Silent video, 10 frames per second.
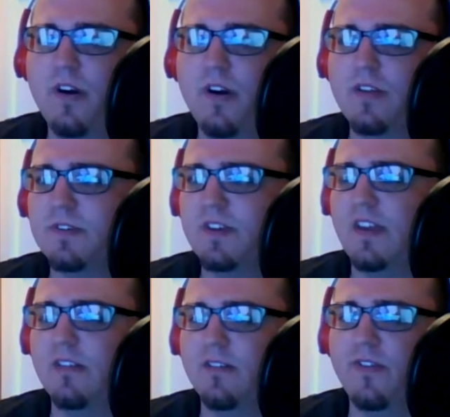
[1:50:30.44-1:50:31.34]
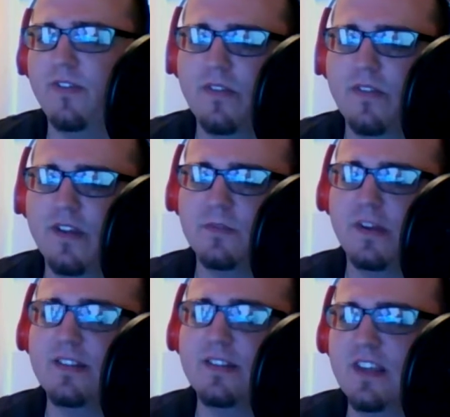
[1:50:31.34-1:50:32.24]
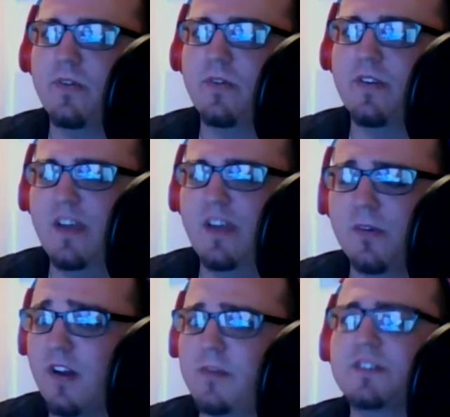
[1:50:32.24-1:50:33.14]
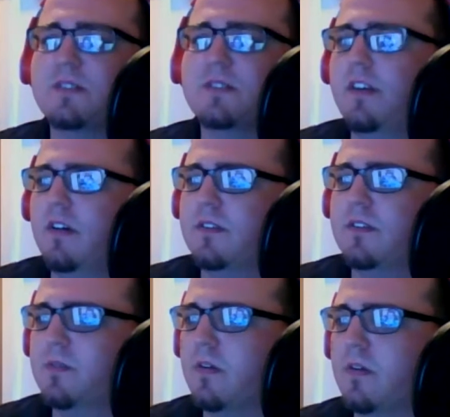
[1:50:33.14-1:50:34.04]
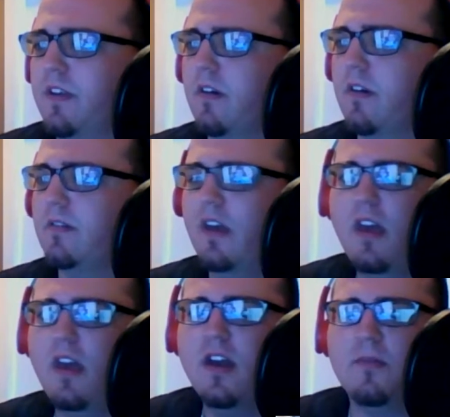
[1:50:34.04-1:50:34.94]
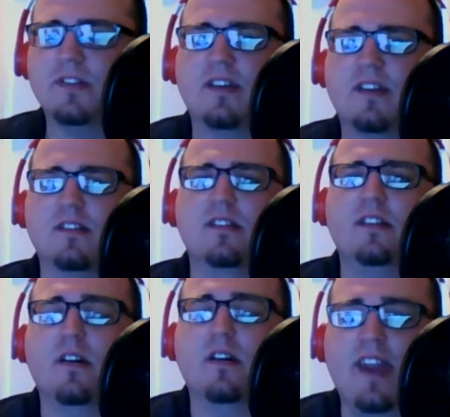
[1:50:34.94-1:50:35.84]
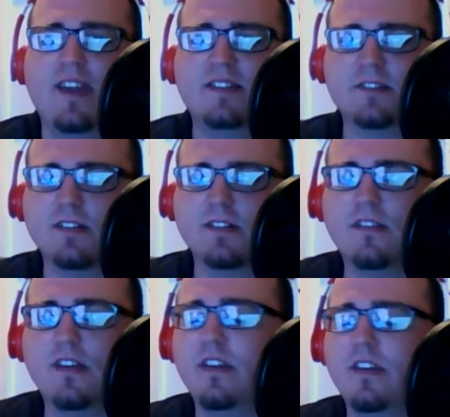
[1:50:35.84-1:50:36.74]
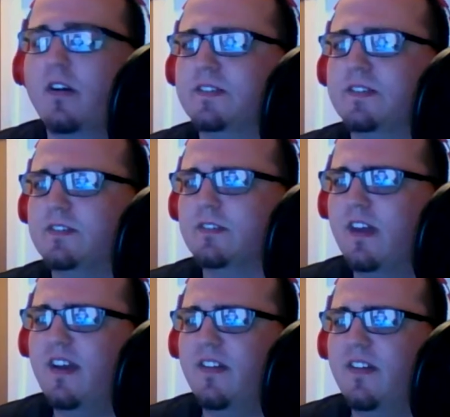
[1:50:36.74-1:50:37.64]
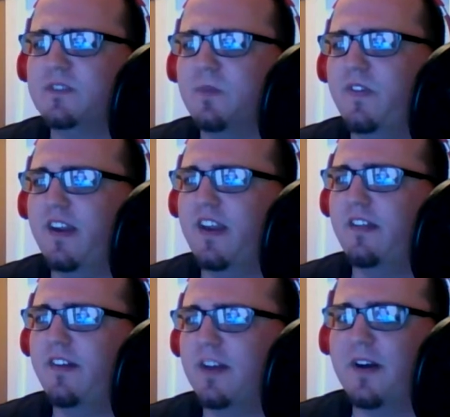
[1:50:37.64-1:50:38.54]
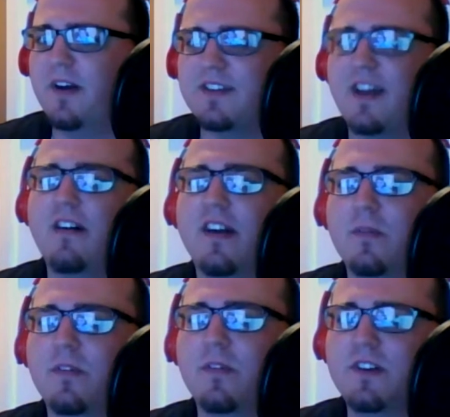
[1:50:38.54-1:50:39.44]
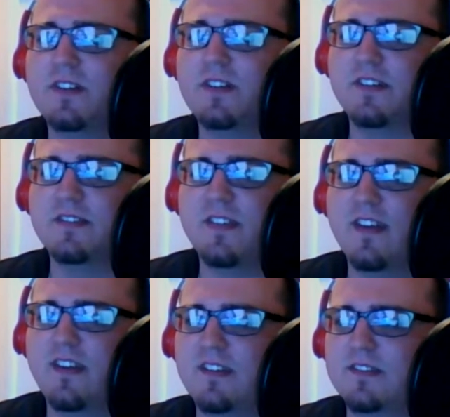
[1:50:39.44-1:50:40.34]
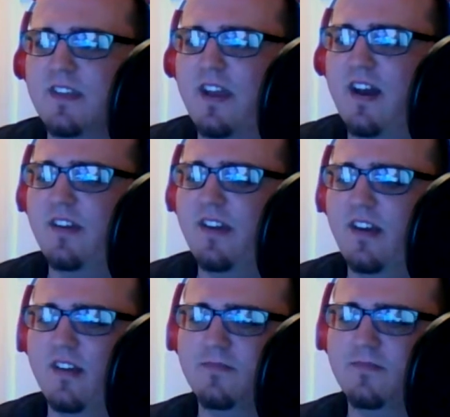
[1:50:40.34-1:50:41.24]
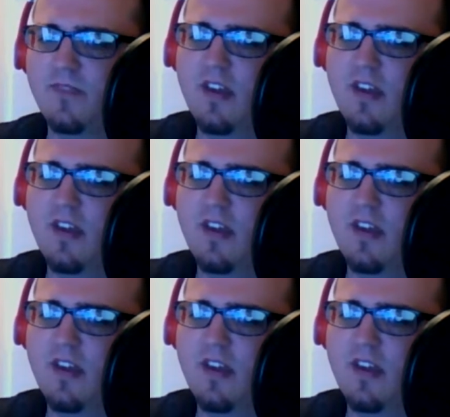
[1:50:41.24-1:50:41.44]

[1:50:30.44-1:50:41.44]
one particular view, and then as we get deeper and deeper, come into some unknowns where we don't particularly know the answer. That's one thing I kind of like about dialoguing with Justin, is that he's not a